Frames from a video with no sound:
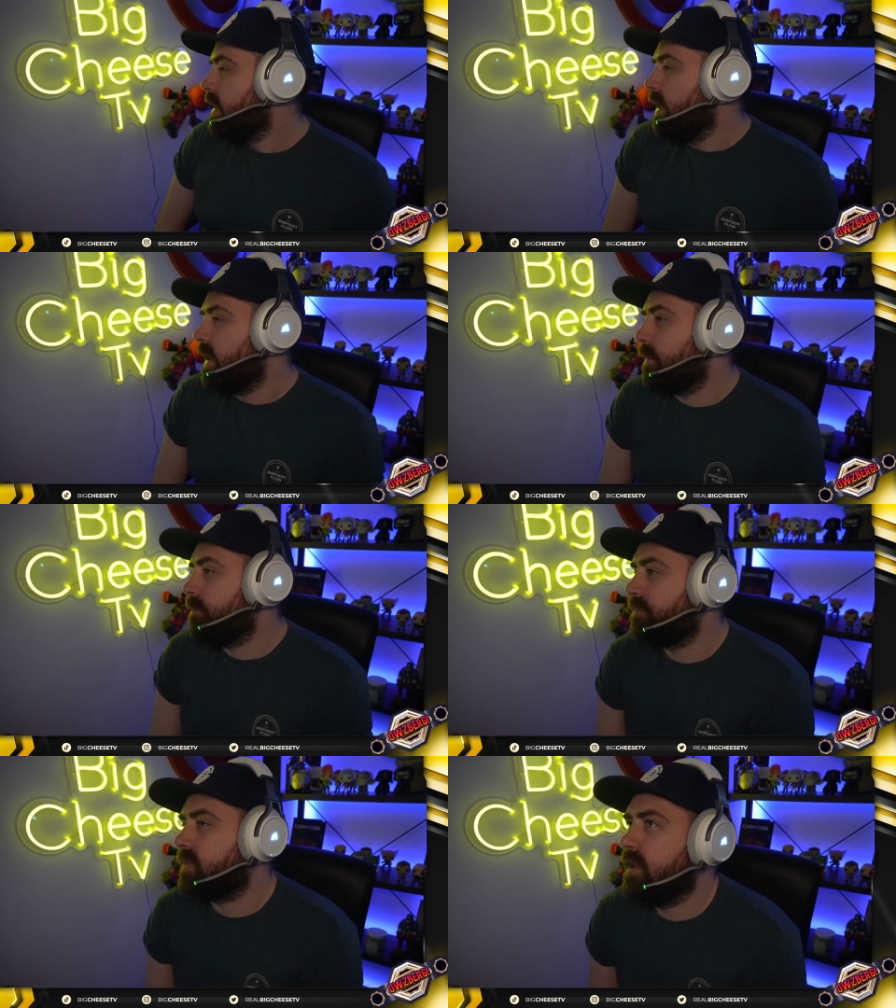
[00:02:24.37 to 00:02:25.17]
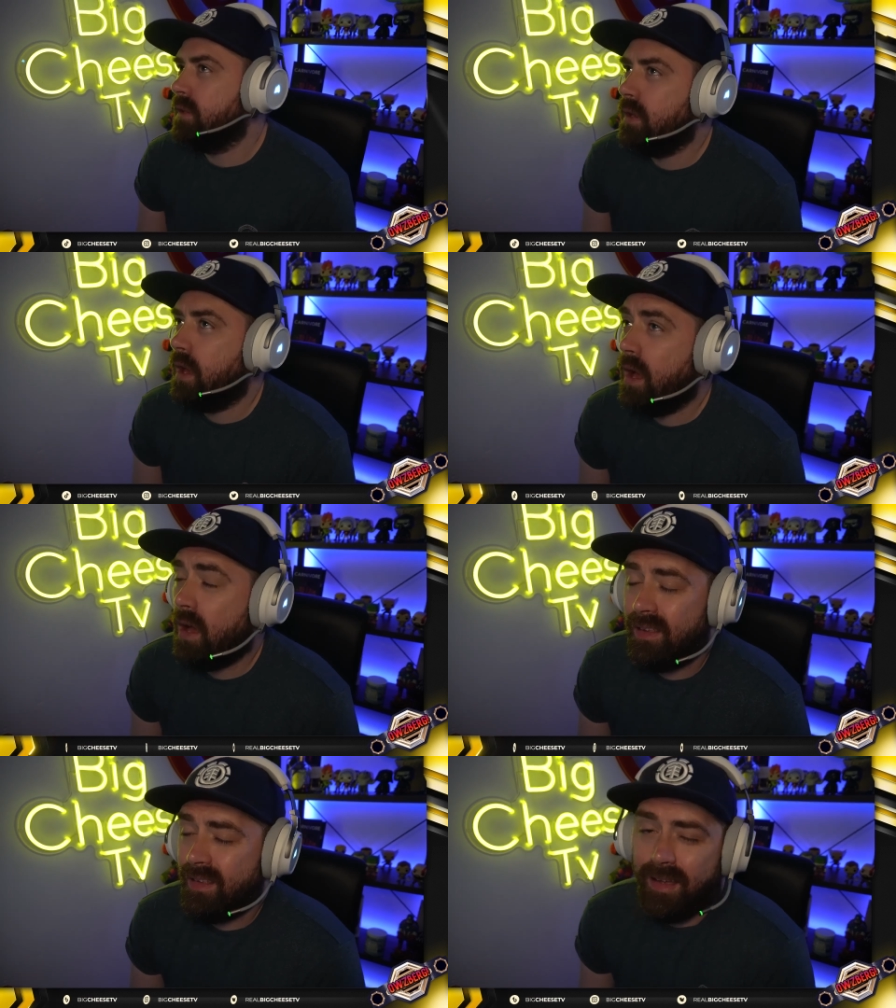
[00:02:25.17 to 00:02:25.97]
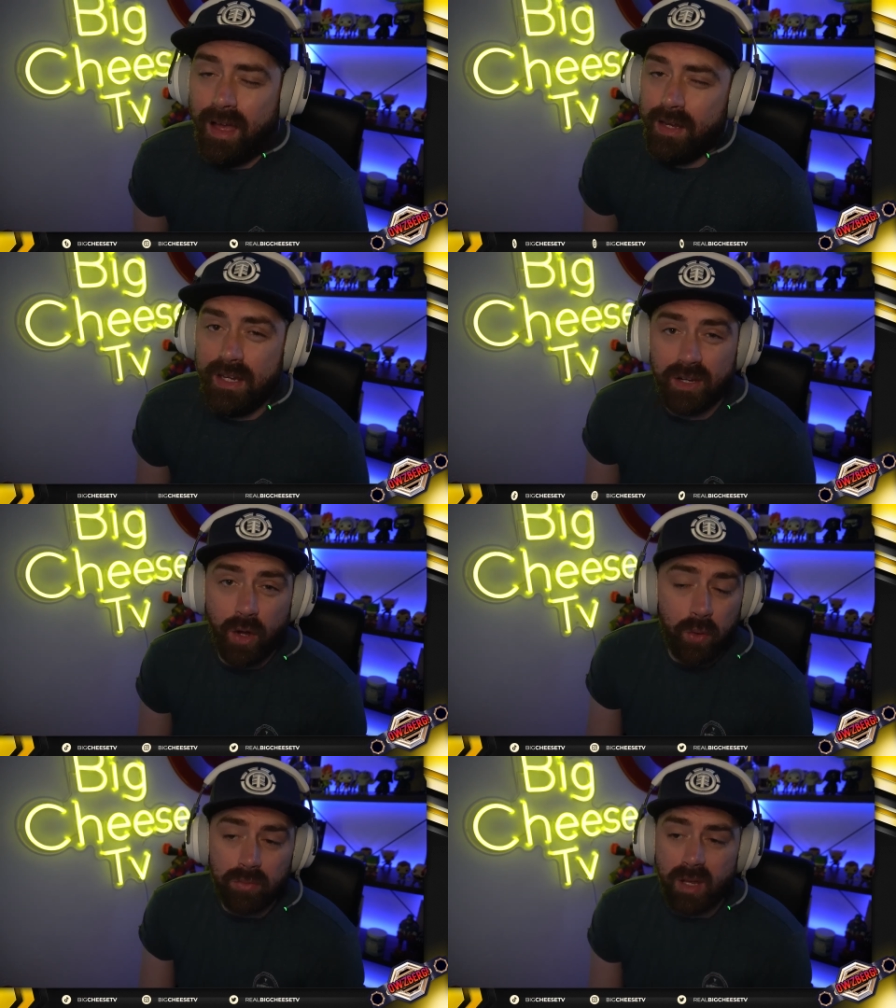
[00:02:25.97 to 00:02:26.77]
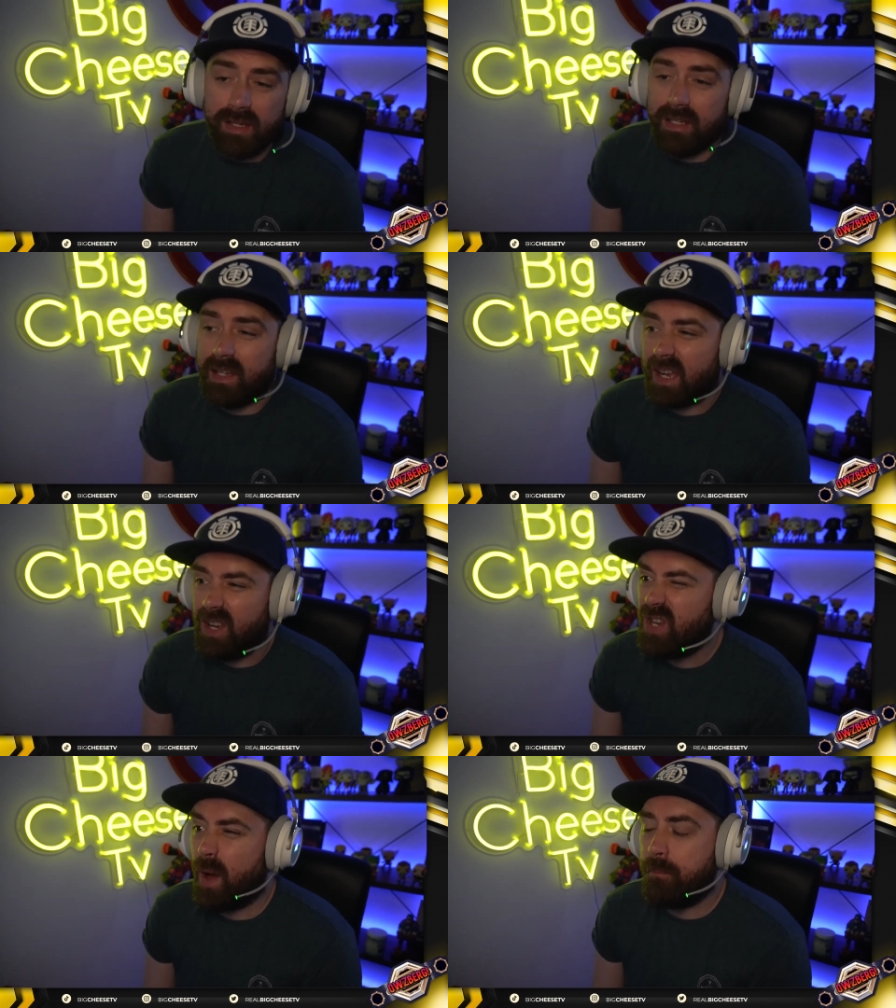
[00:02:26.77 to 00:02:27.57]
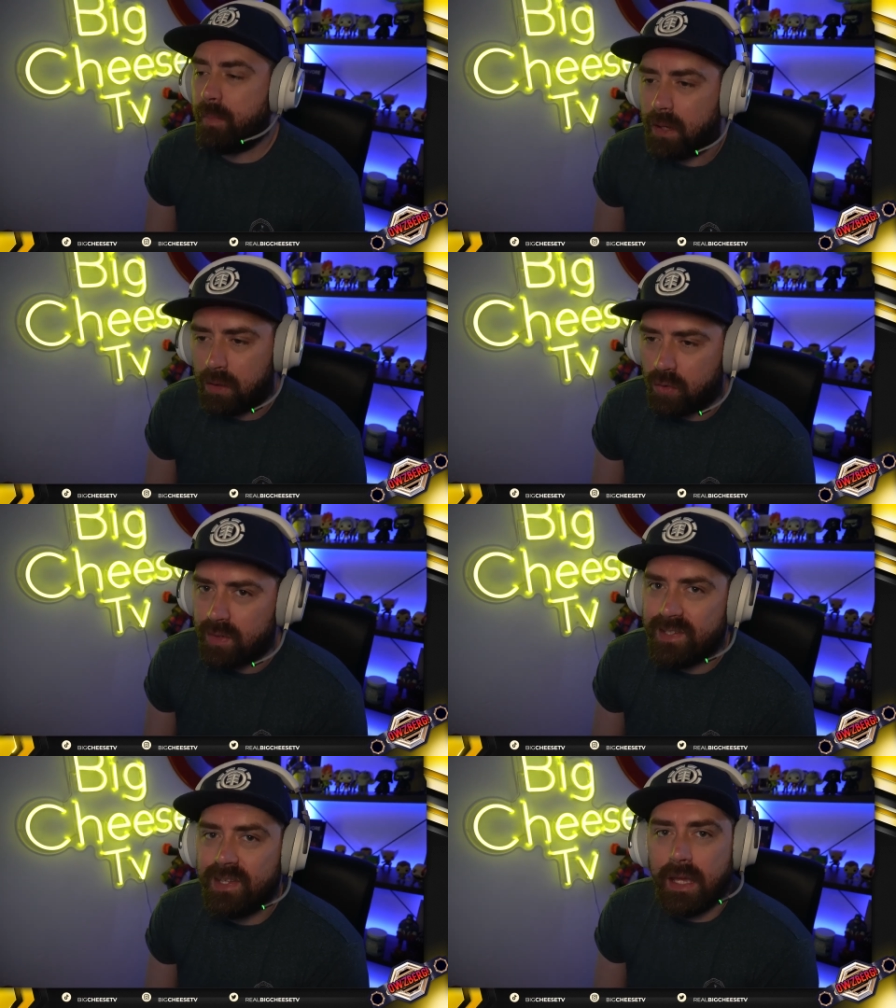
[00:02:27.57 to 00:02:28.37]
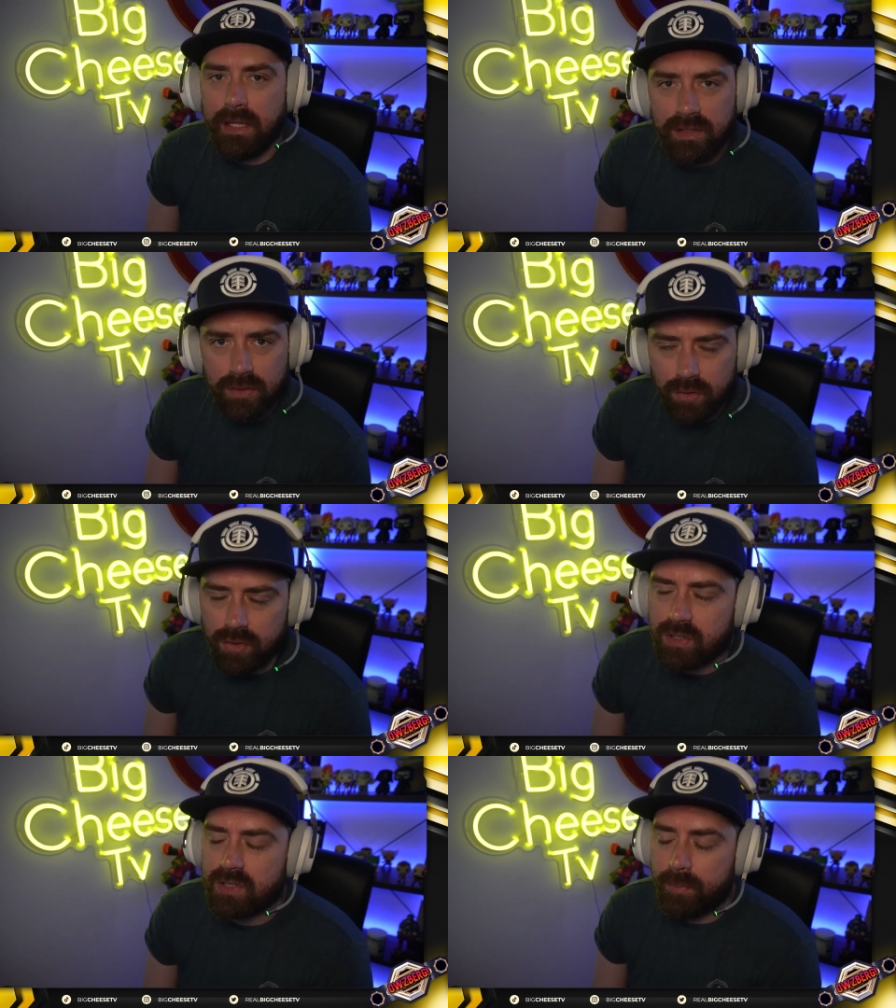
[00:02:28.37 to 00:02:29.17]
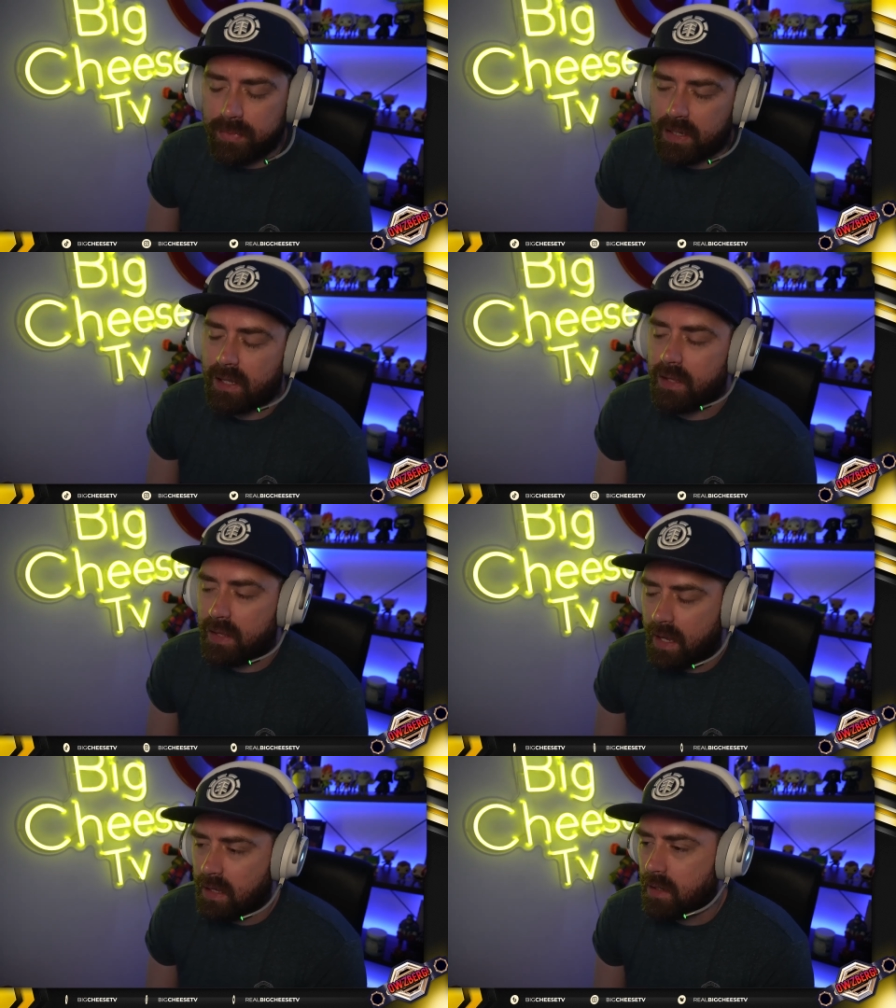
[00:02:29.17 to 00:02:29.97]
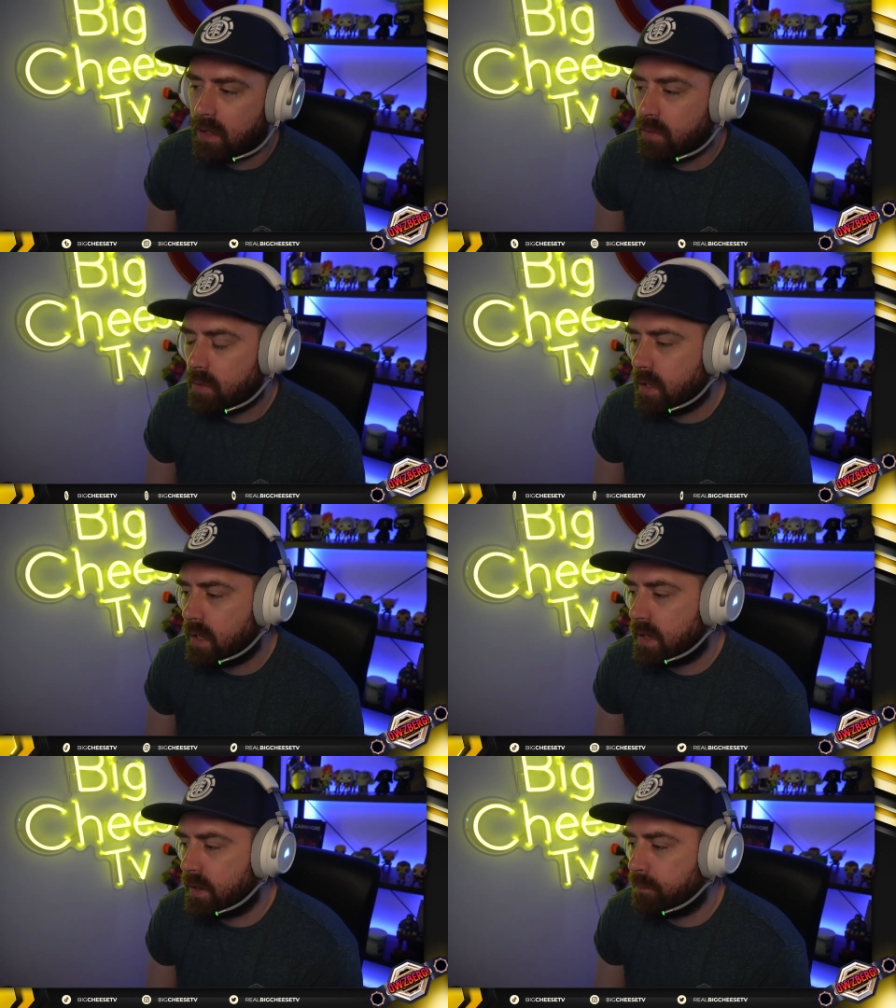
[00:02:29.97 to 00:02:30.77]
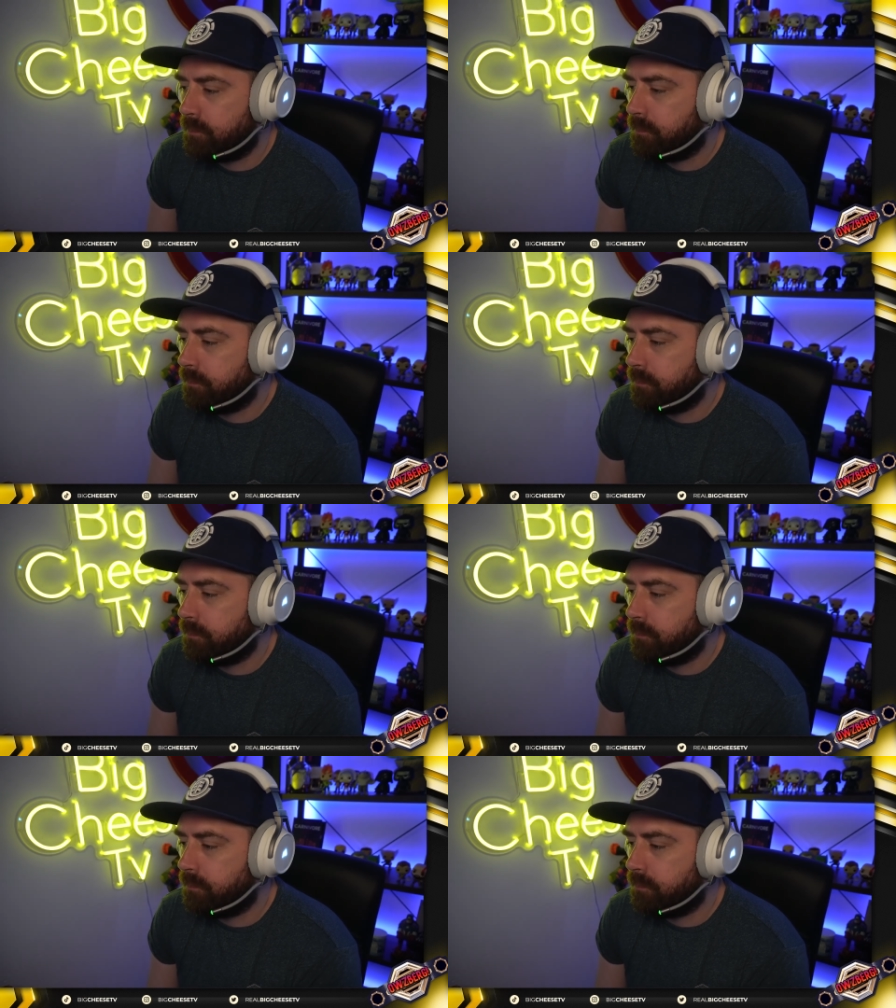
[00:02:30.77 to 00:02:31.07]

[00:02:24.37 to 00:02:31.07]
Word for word: Um, I, I need a goal. I need like a number or a date or something like that, you know? Um,